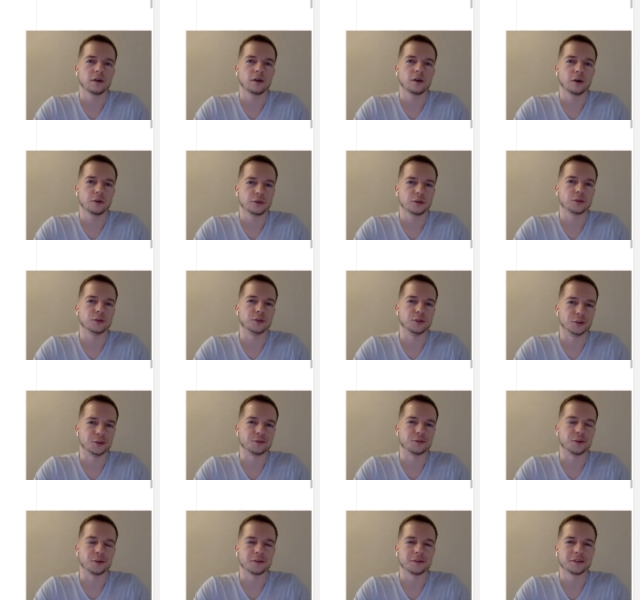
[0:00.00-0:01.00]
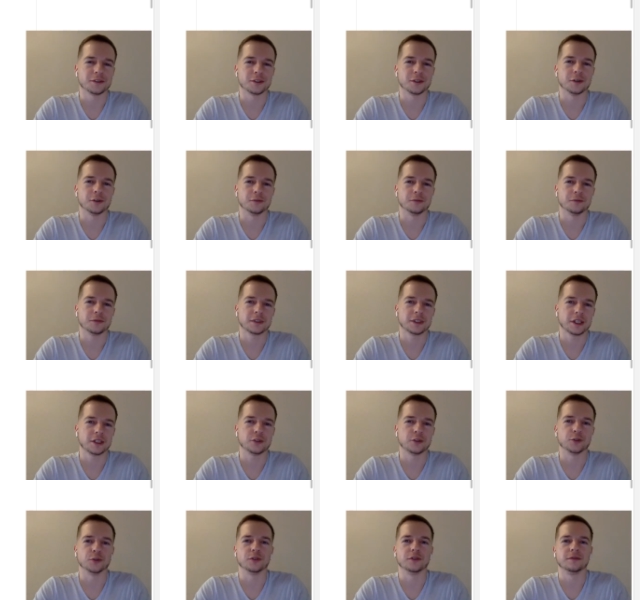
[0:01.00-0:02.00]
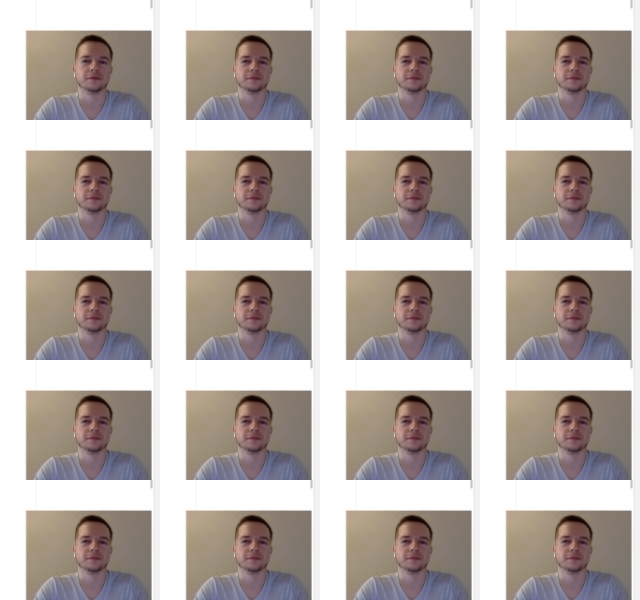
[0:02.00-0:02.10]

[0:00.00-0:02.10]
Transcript: also useful. So stay tuned.